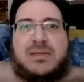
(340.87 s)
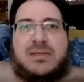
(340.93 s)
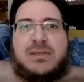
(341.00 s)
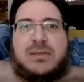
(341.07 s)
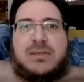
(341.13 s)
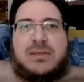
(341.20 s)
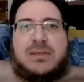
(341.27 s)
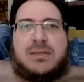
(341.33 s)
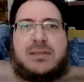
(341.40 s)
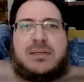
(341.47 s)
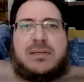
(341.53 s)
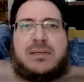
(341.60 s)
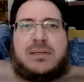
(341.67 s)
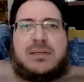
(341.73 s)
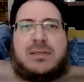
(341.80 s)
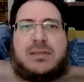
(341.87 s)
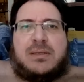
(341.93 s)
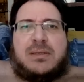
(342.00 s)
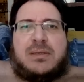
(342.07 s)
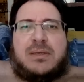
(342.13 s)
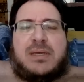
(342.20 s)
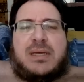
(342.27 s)

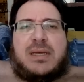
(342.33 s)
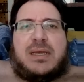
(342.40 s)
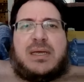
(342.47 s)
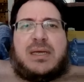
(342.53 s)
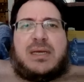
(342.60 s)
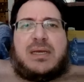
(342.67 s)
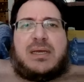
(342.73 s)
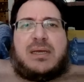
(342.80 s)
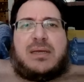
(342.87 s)
(no one is talking)